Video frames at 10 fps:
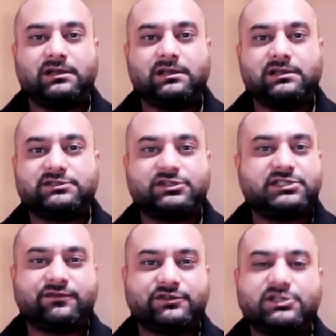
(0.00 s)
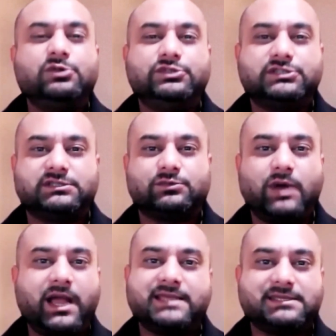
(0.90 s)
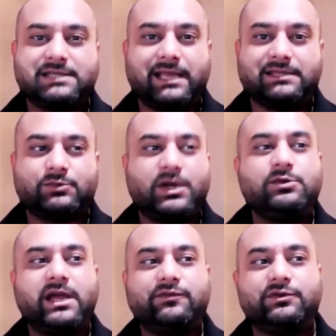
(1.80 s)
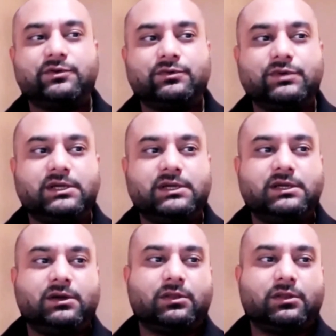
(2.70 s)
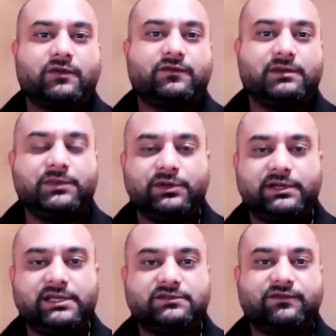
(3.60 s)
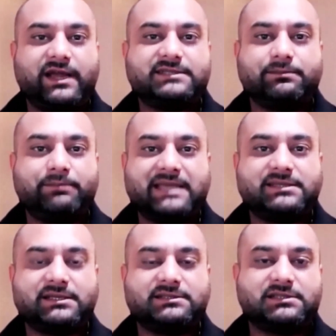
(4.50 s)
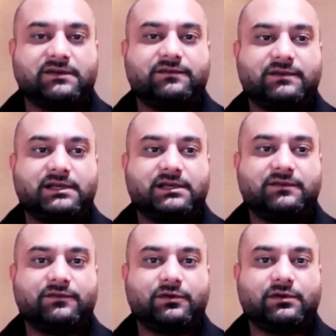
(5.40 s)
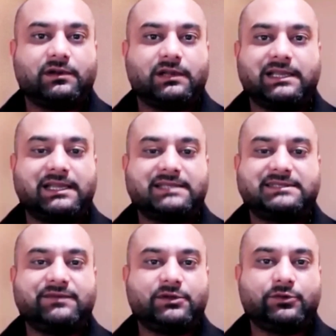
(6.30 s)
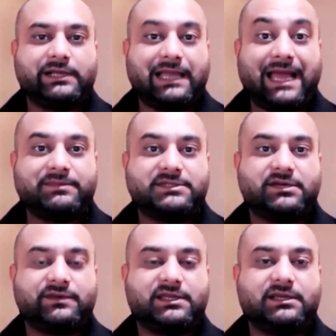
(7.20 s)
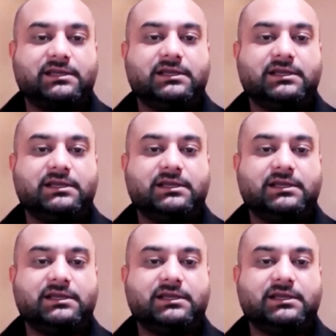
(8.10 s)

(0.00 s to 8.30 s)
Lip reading: searching for solutions. Why is this like this? Why do I have to go to a lot of communities to find some basic stuff for, let's say, even doing labs and everything?